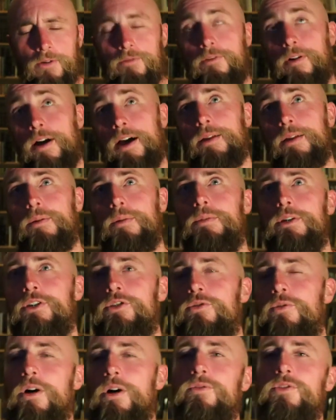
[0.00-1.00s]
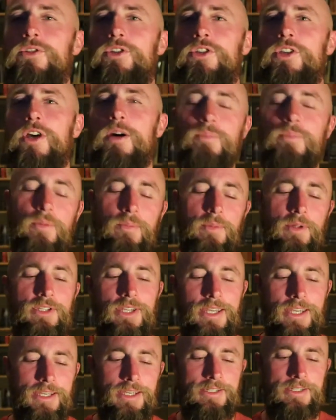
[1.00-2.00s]
vitamin B12 supplements
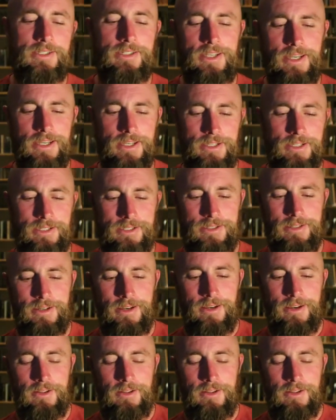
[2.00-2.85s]
exist,